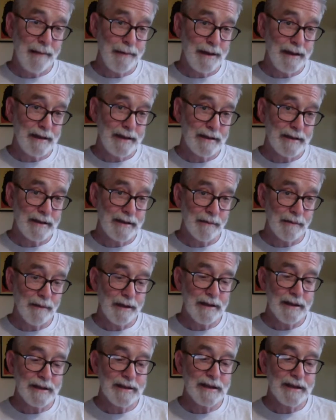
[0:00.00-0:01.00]
still with
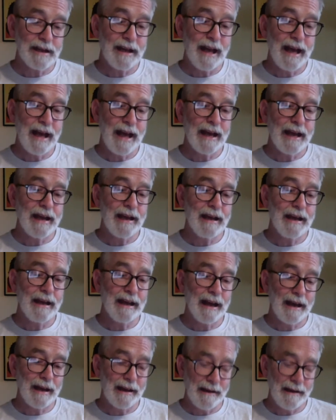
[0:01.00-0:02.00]
us today.
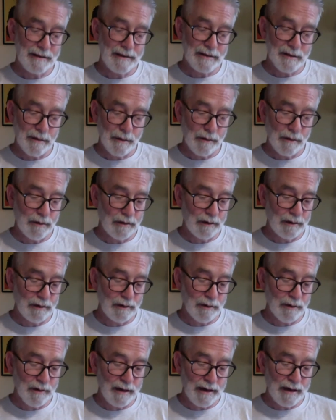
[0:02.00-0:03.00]
So
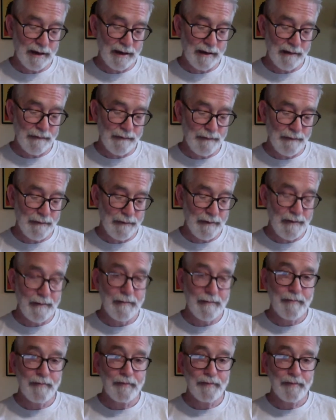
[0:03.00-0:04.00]
Gloria, if
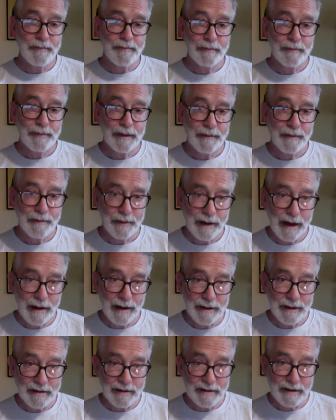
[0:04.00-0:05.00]
you're out
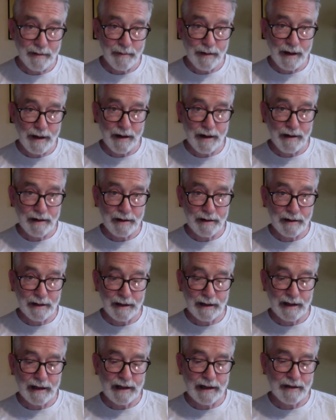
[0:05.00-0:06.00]
there somewhere,
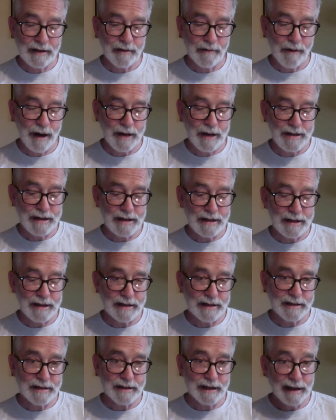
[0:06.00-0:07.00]
and you're watching
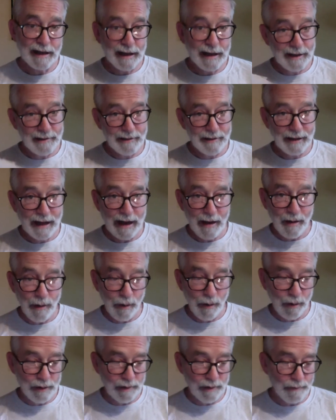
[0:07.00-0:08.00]
this, I'll
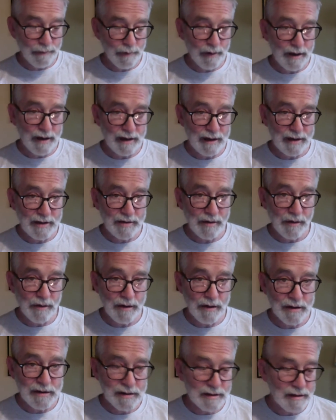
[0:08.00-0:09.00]
hold it for you. It's
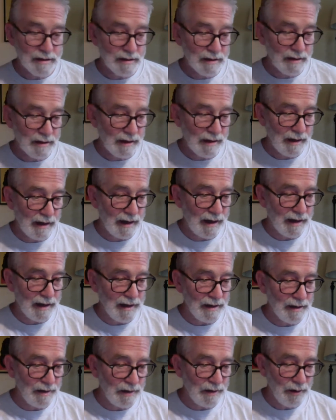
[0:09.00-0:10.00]
yours.
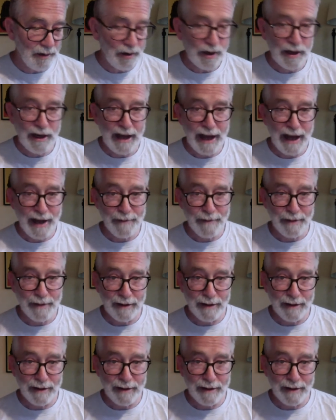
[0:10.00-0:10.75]
You can have it.